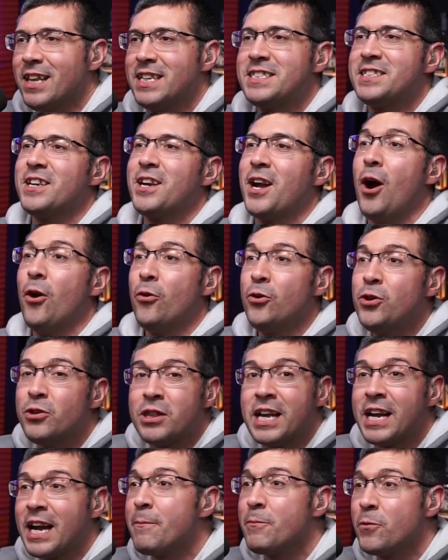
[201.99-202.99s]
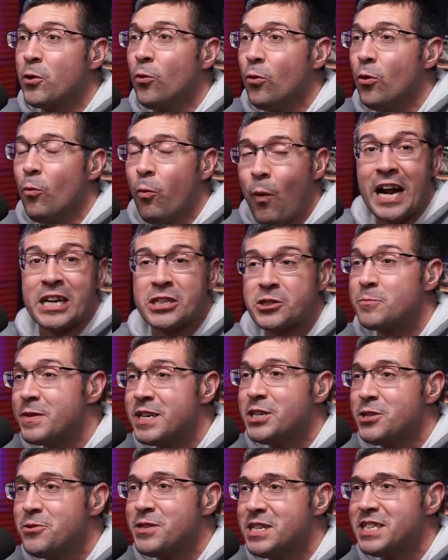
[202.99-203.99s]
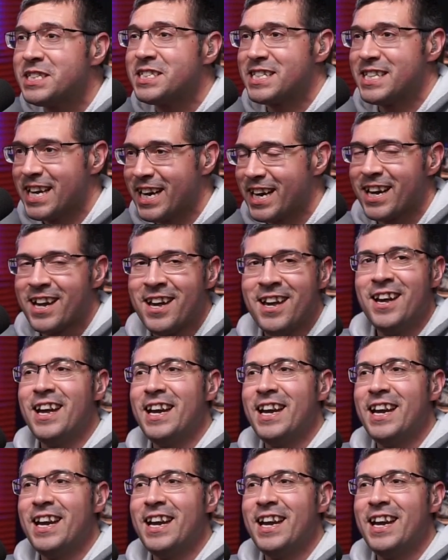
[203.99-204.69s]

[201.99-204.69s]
It's like, oh, you think I'm cool? Watch me do this thing.